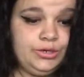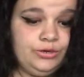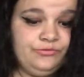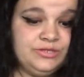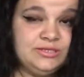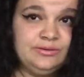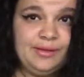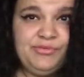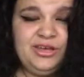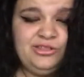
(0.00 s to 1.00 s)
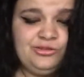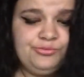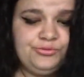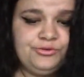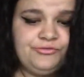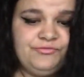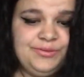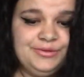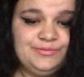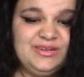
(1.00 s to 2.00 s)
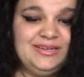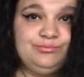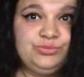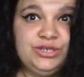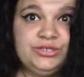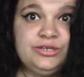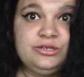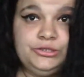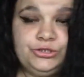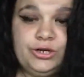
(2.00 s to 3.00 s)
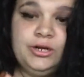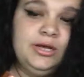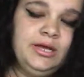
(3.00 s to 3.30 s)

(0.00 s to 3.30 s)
I don't know if it's I'm thinking they're females, but I'm not entirely sure.